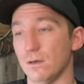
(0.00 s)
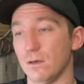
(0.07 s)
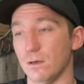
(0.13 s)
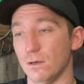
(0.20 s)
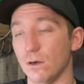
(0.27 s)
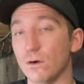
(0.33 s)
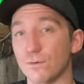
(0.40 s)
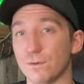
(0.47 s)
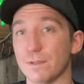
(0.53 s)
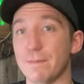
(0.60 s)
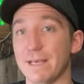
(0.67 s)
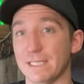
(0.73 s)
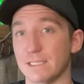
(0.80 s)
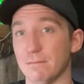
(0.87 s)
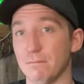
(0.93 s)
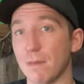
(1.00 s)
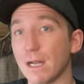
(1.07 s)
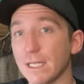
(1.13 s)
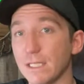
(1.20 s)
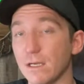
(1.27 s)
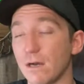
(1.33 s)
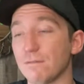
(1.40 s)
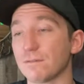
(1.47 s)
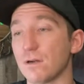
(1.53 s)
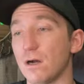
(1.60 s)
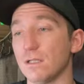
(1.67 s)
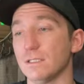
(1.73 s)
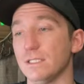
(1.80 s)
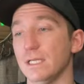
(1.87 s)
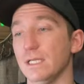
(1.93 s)
hopefully make some money off
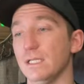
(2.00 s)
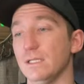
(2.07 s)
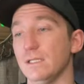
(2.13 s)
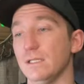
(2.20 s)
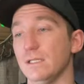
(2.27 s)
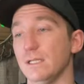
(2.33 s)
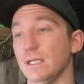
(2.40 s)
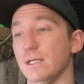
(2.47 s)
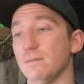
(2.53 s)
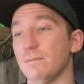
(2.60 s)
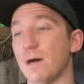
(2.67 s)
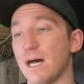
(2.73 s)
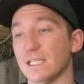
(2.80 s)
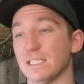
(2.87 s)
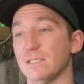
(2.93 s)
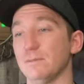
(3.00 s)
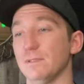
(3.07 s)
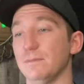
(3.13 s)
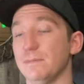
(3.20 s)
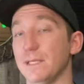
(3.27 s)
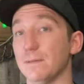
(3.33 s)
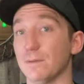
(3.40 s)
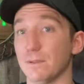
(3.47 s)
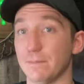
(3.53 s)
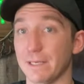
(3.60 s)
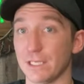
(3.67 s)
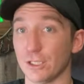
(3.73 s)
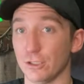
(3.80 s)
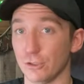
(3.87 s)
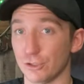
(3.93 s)
content and possibly be able to make
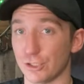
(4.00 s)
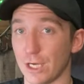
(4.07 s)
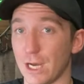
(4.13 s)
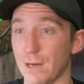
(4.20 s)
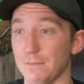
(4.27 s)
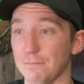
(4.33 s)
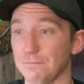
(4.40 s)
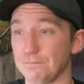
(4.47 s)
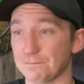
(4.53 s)
it your job,